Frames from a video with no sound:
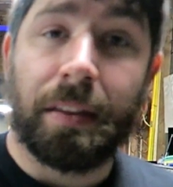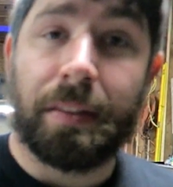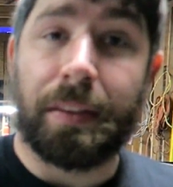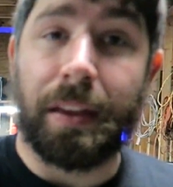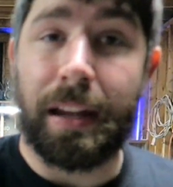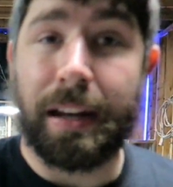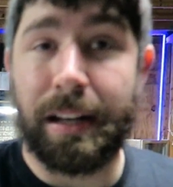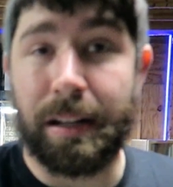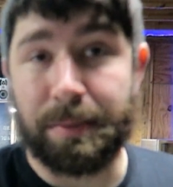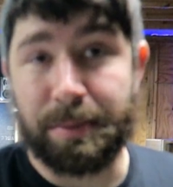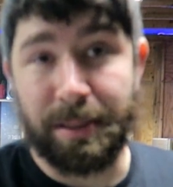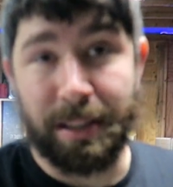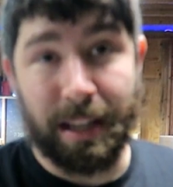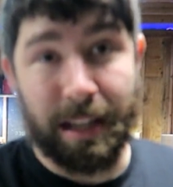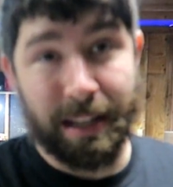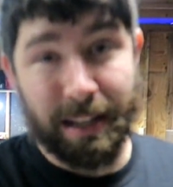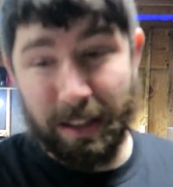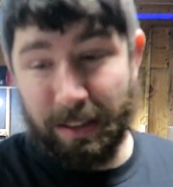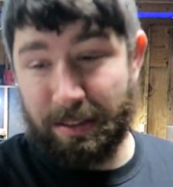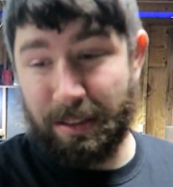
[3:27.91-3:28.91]
that helps a
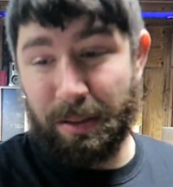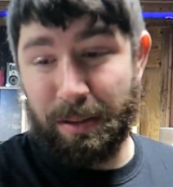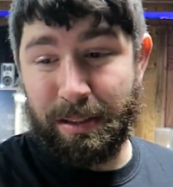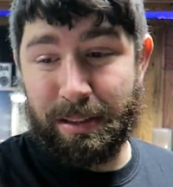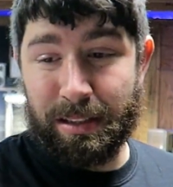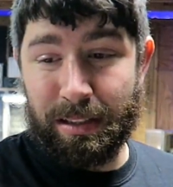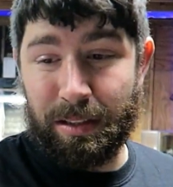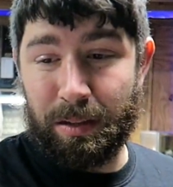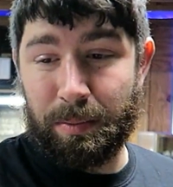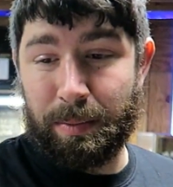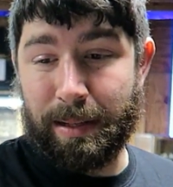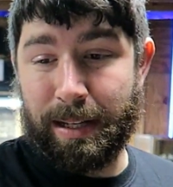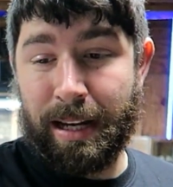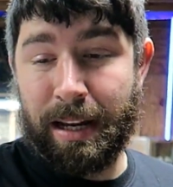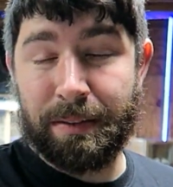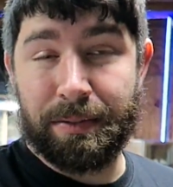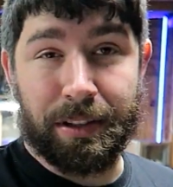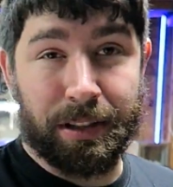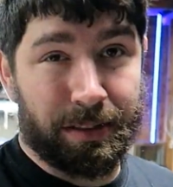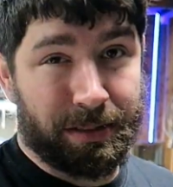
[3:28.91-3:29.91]
lot. And also it's a little bit
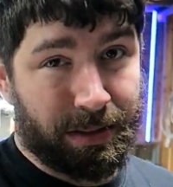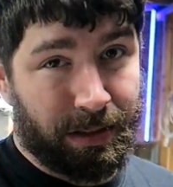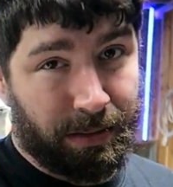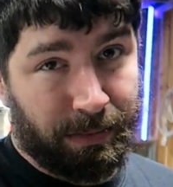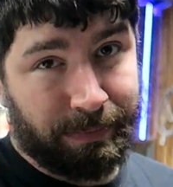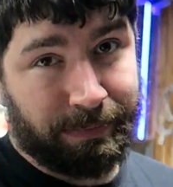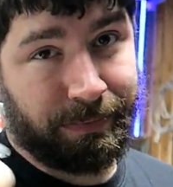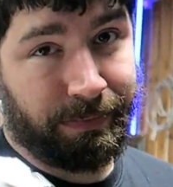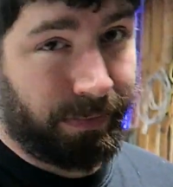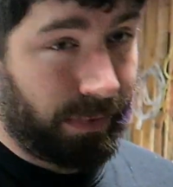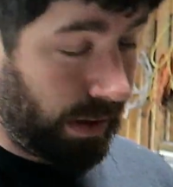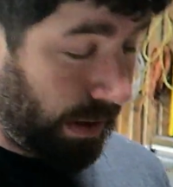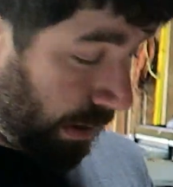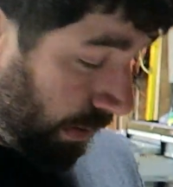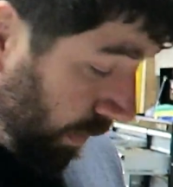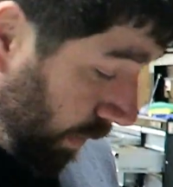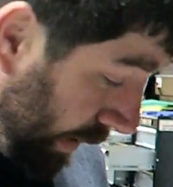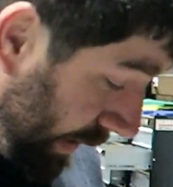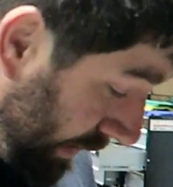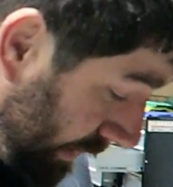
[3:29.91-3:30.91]
heavier, so
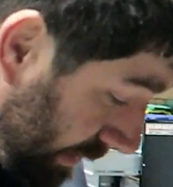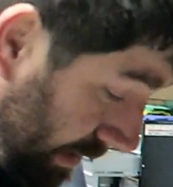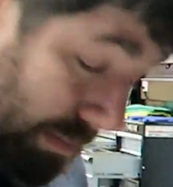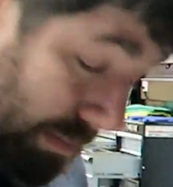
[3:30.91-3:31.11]
weight